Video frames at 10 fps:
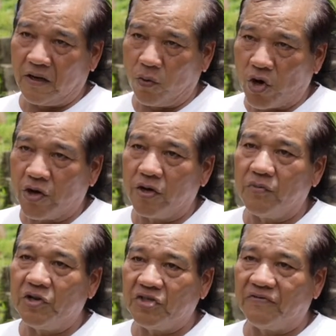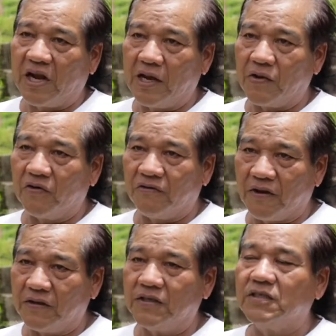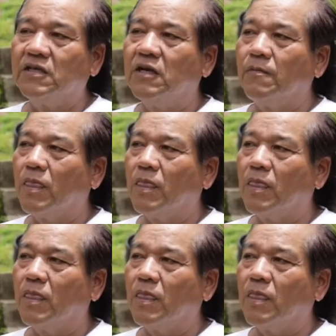working on the Ministry of Kalinago Affairs.